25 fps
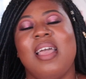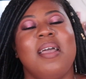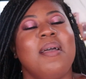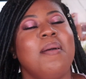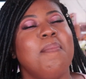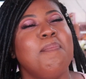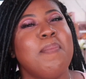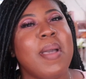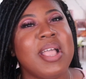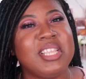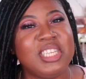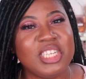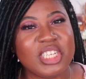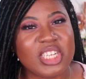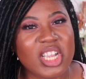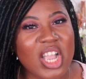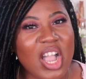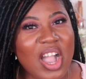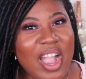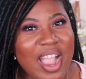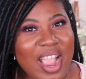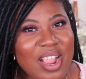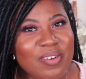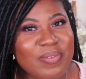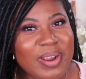Magic
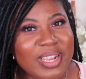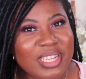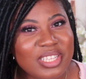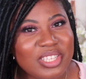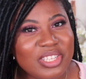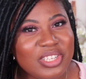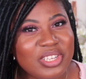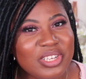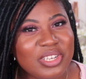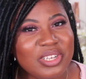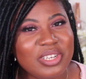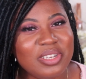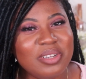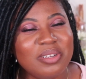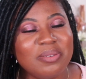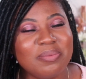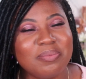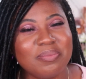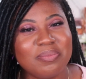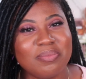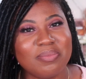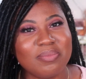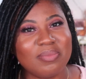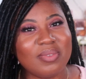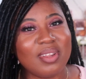Eye Rescue
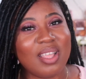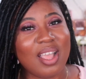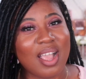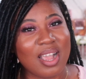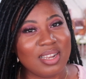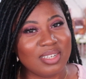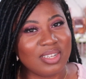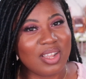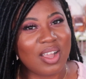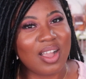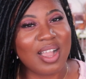under